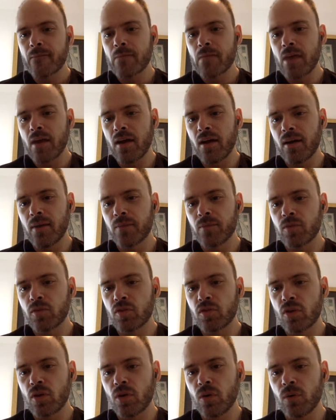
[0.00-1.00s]

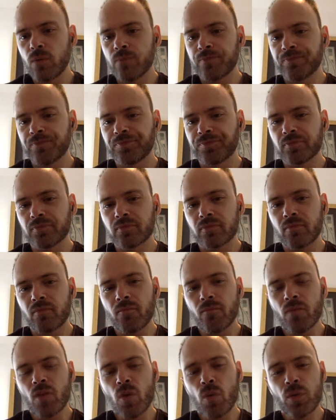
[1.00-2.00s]
So
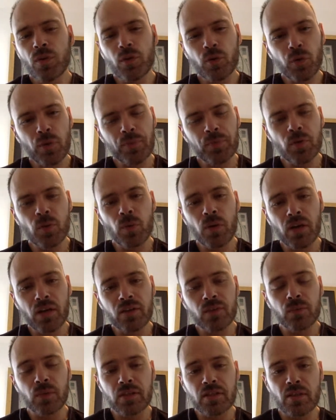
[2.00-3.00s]
with crypto, what
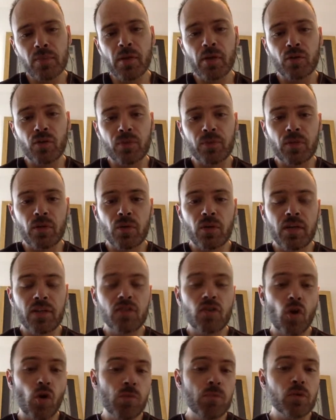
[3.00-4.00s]
else? What I'll say about crypto,
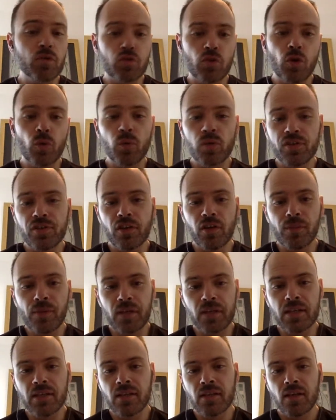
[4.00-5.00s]
it's almost all retail
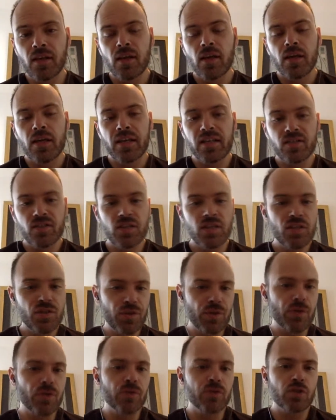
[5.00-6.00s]
money. It's
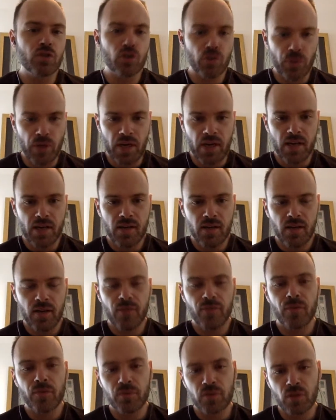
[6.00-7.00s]
easier to trade
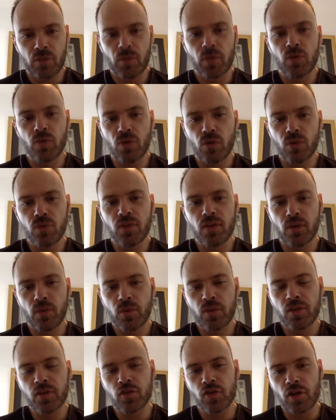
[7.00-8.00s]
from someone who knows how to
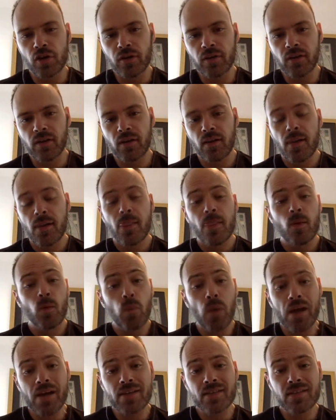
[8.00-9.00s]
read a chart.
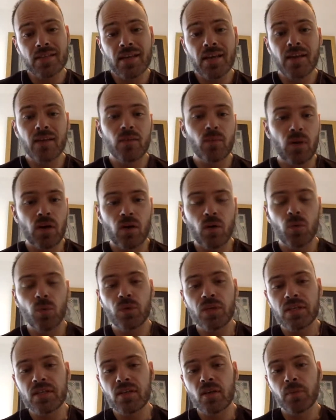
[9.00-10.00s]
Why is that? Well,
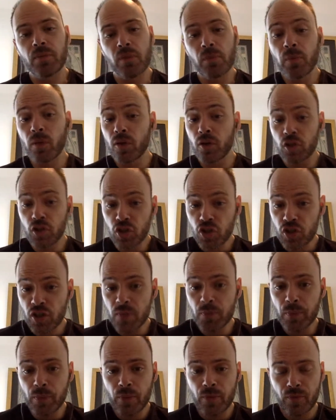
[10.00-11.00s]
retail people are
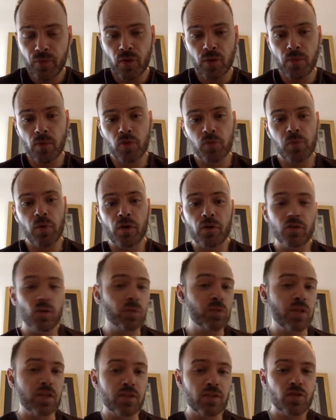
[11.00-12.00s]
sheep for the most part.
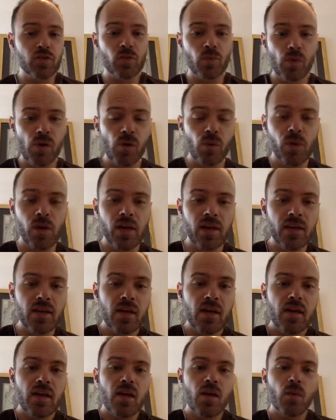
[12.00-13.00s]
Don't take this the wrong
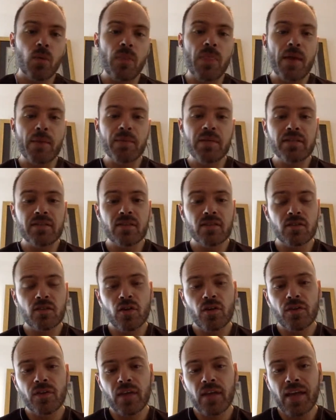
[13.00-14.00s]
way. What that means is
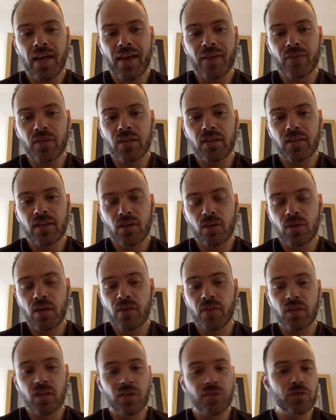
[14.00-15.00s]
that they don't
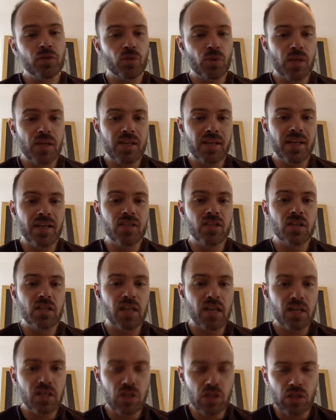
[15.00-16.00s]
have enough trading
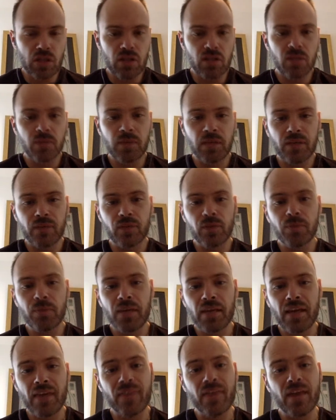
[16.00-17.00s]
education to be able to
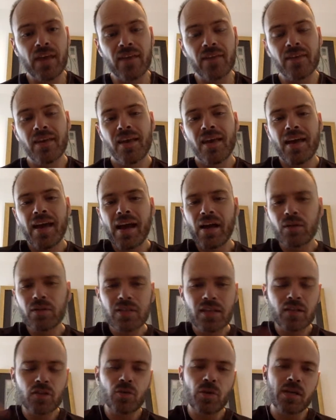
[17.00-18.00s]
make, and
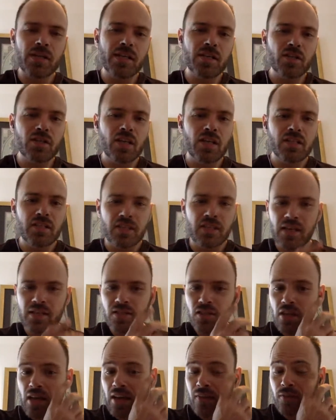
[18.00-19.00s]
outside of trading education,
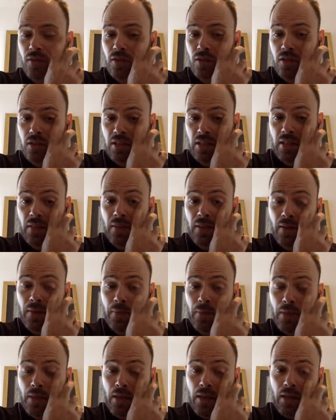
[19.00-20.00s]
guys, you have to understand
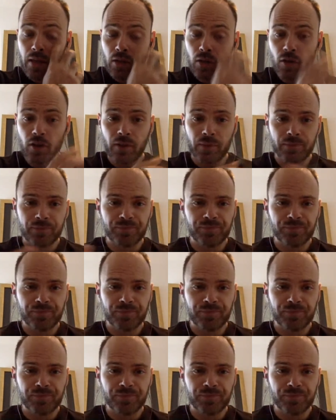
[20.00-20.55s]
that, look,